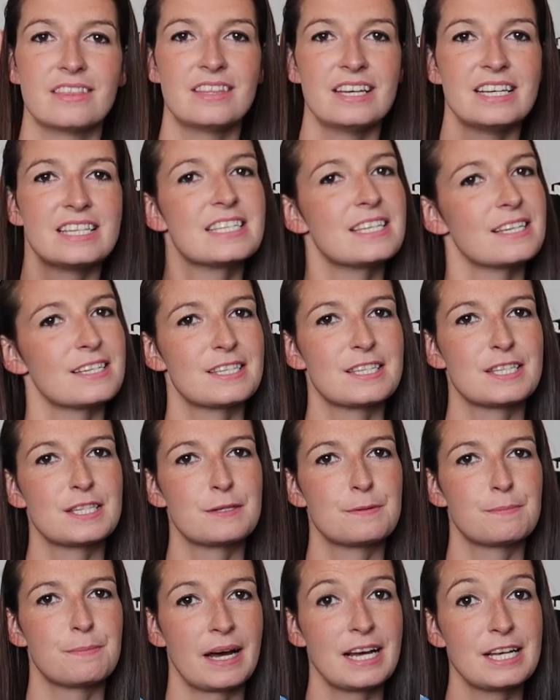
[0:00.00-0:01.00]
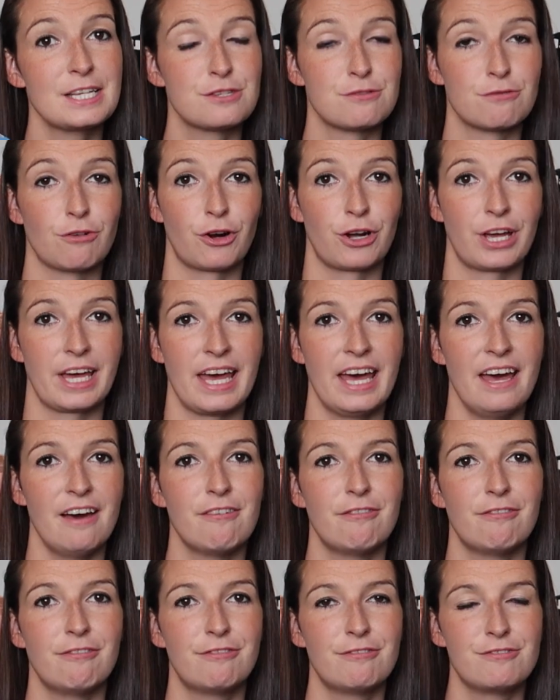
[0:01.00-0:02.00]
this space
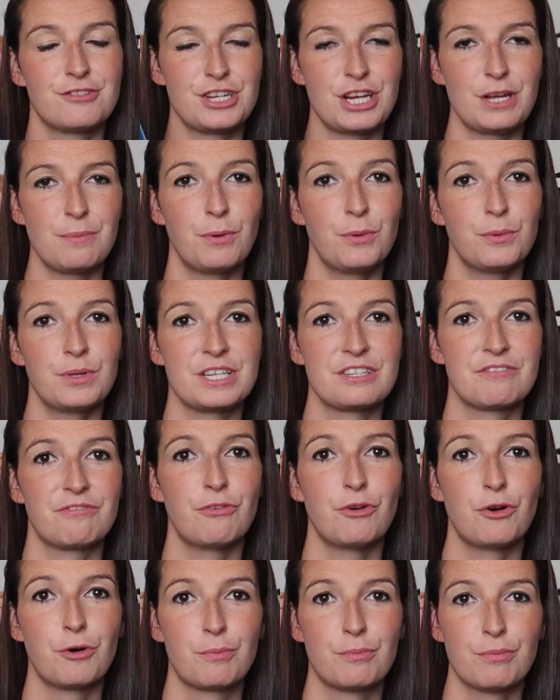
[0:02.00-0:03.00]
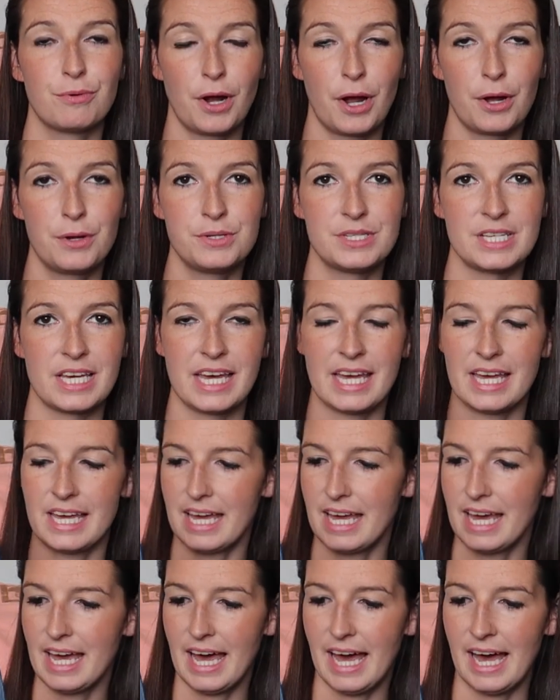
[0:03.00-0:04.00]
rocket. She bought this for
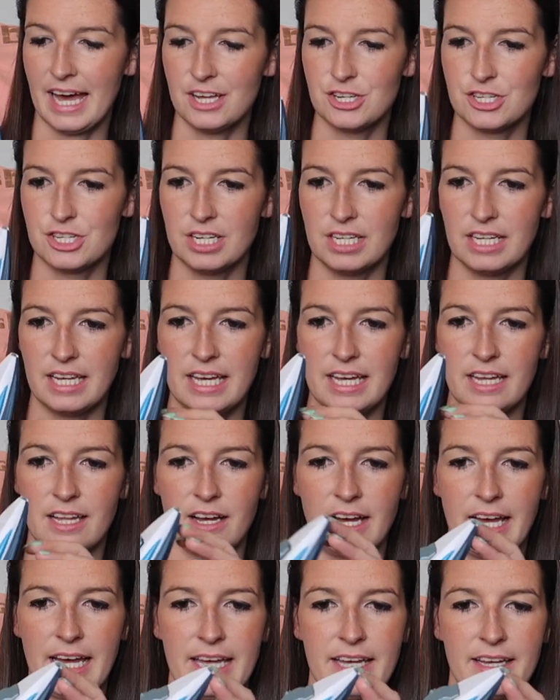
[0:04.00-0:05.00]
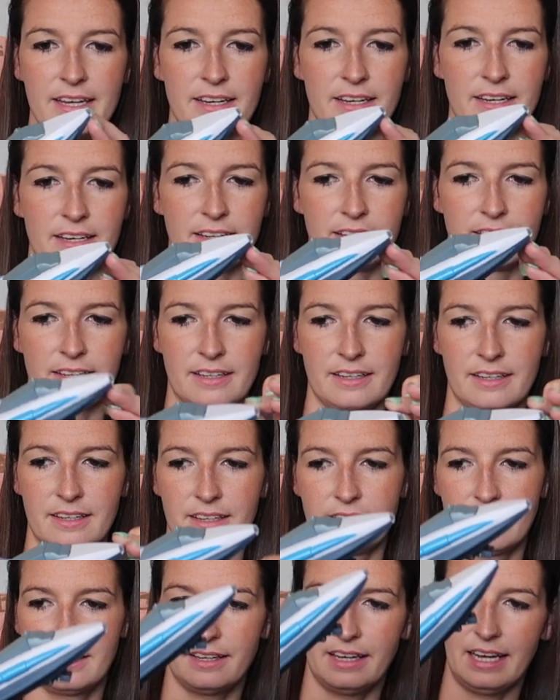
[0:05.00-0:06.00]
Brody. It actually like
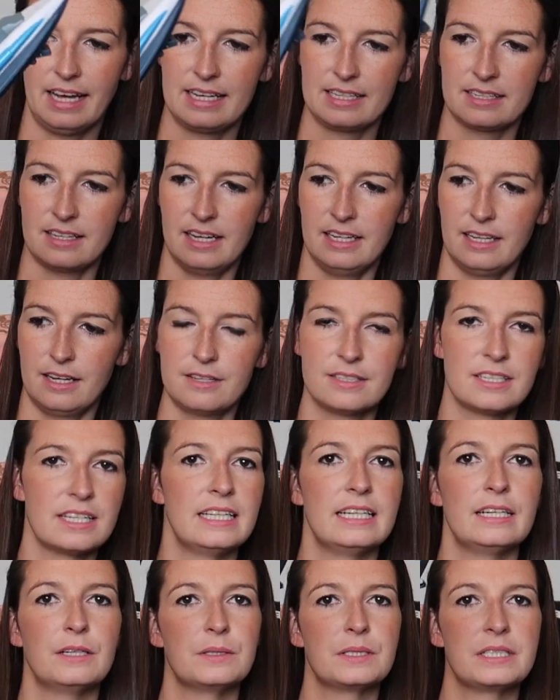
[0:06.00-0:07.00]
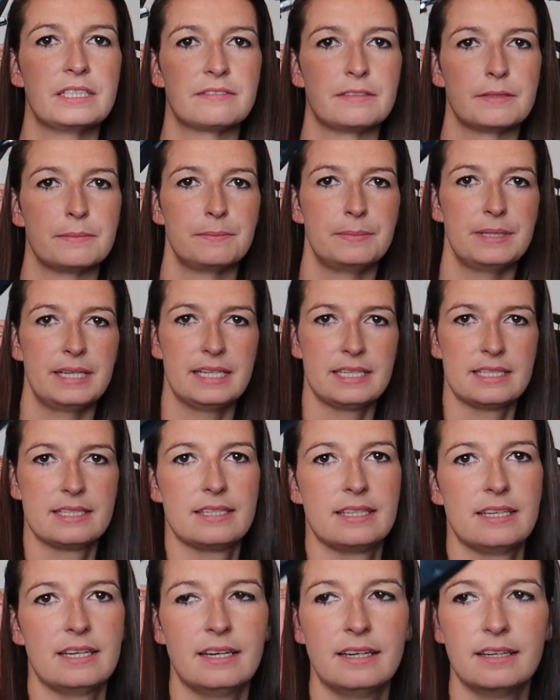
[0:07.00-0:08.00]
has like loads of little different bits
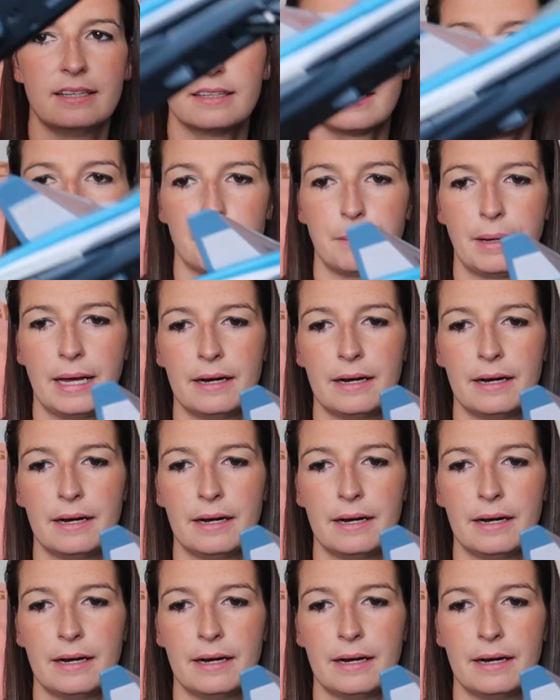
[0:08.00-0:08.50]
that come